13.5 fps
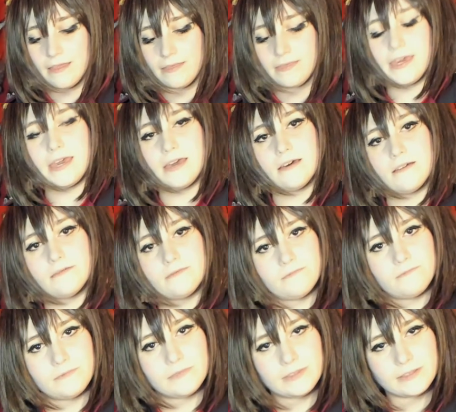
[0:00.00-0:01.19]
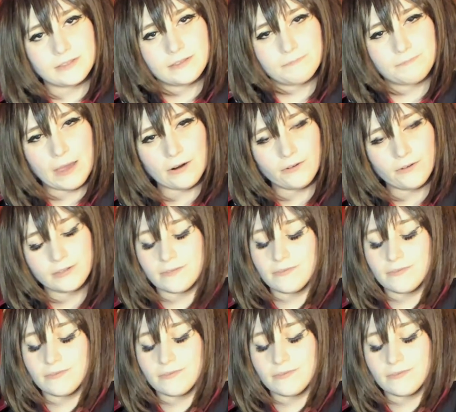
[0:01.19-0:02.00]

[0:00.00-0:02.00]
the barrels of the